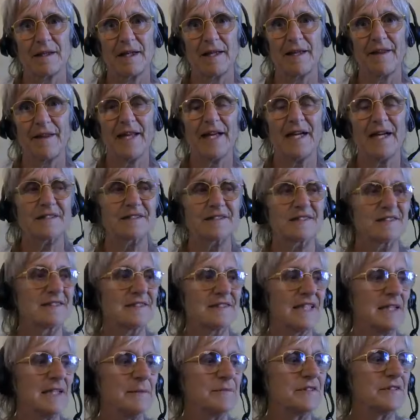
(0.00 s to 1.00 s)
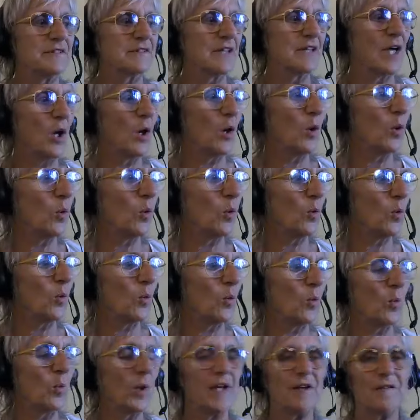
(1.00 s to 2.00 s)
and that seems so
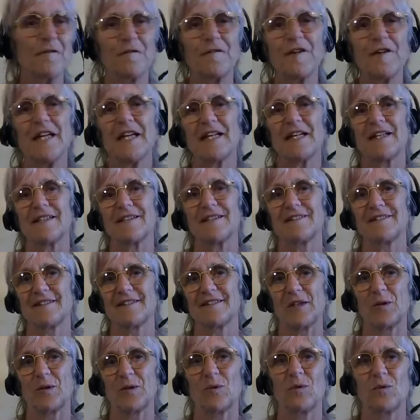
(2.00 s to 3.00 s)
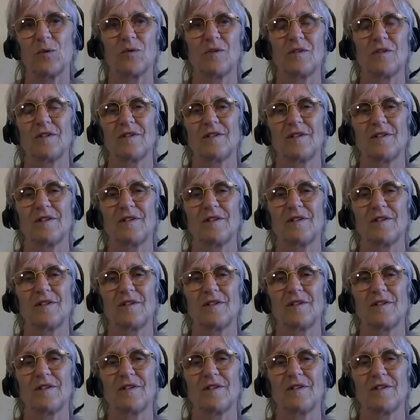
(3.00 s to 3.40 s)
with feeling. So